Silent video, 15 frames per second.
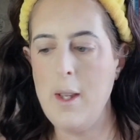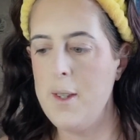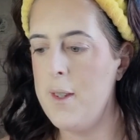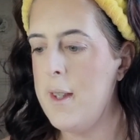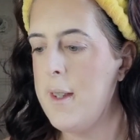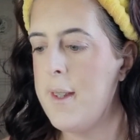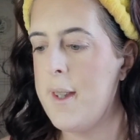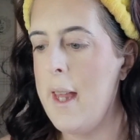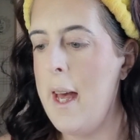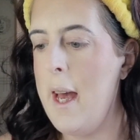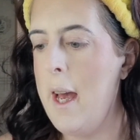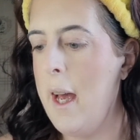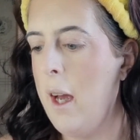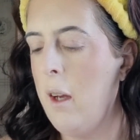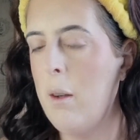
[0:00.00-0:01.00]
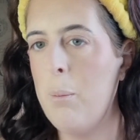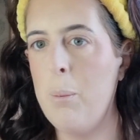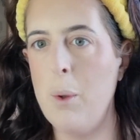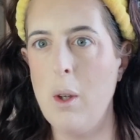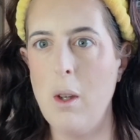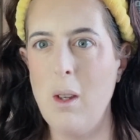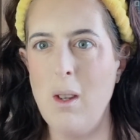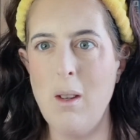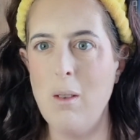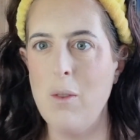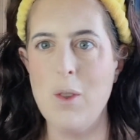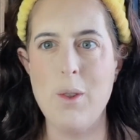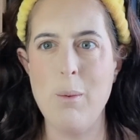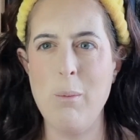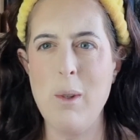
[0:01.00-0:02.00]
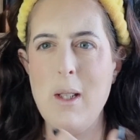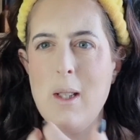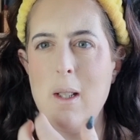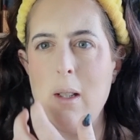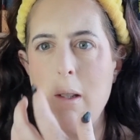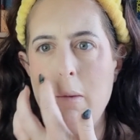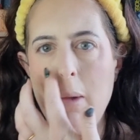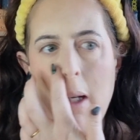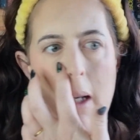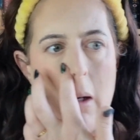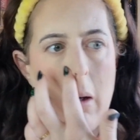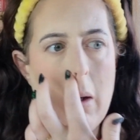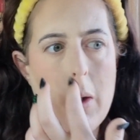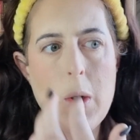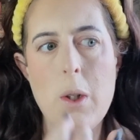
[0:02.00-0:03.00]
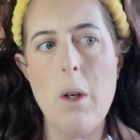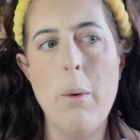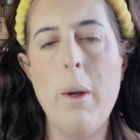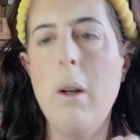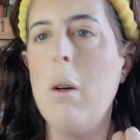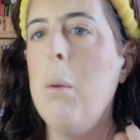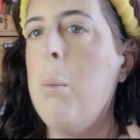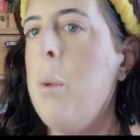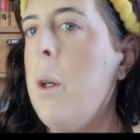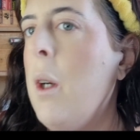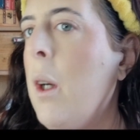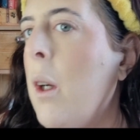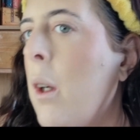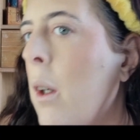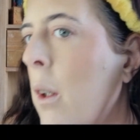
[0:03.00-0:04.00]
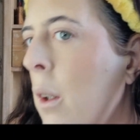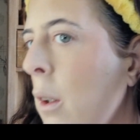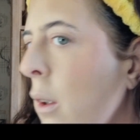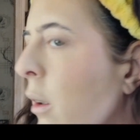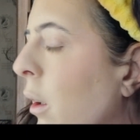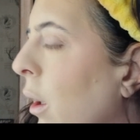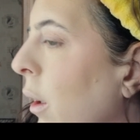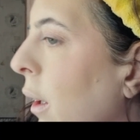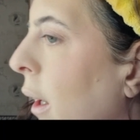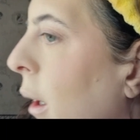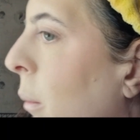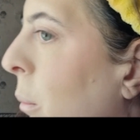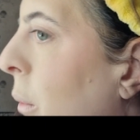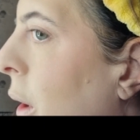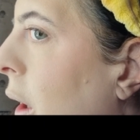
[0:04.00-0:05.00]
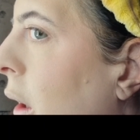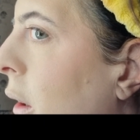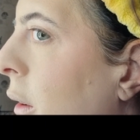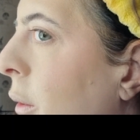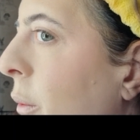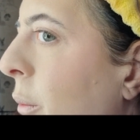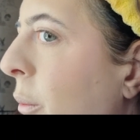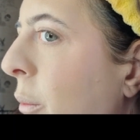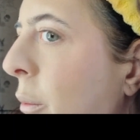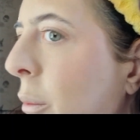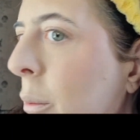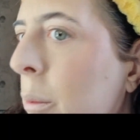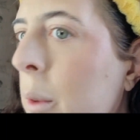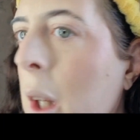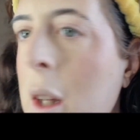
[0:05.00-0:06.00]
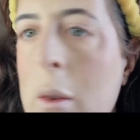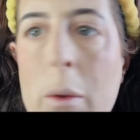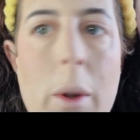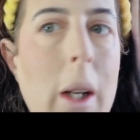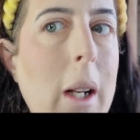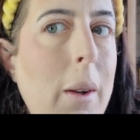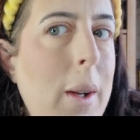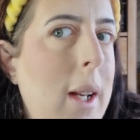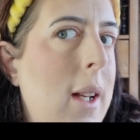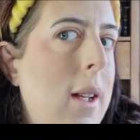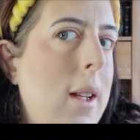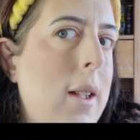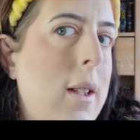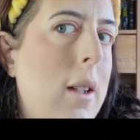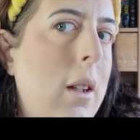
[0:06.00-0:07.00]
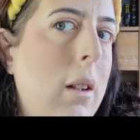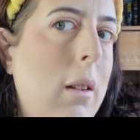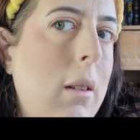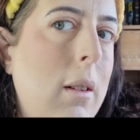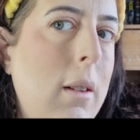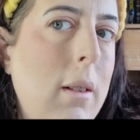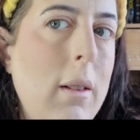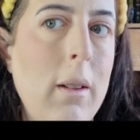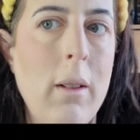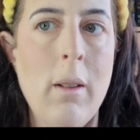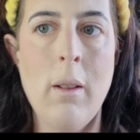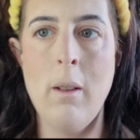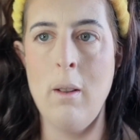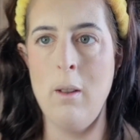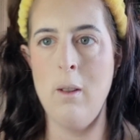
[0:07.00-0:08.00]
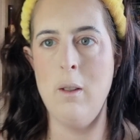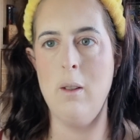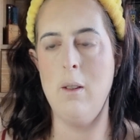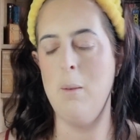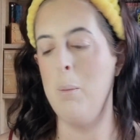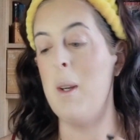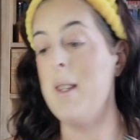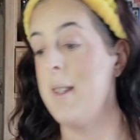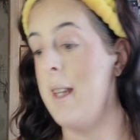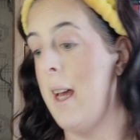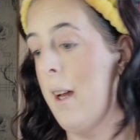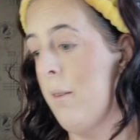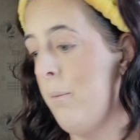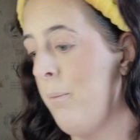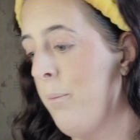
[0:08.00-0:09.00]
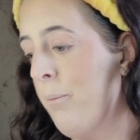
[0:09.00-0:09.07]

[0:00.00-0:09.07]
it's there, but for some reason it's really not showing up on camera. It really isn't, but it's there.